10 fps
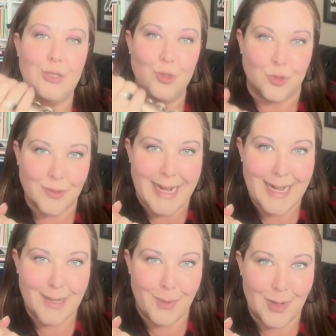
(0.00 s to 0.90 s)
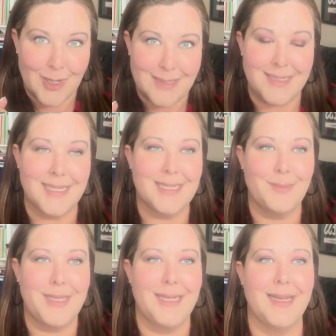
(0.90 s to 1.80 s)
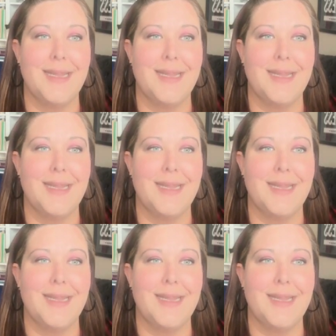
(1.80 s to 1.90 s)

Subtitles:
grab on to something